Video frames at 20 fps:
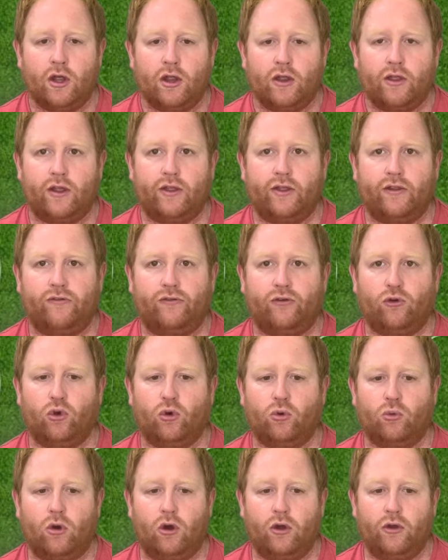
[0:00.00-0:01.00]
than the
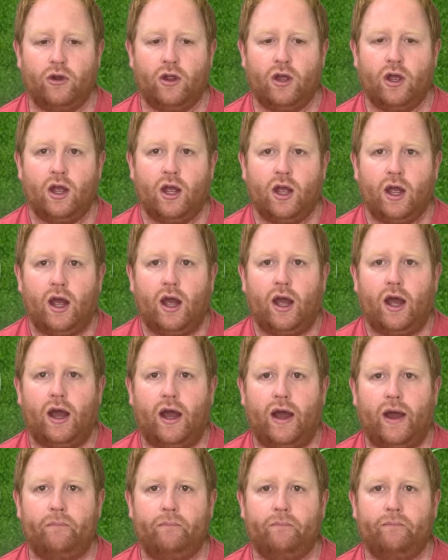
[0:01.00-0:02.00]
4-1.
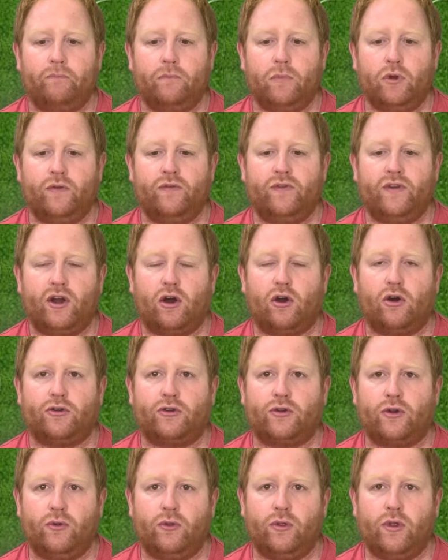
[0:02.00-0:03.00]
Moving on to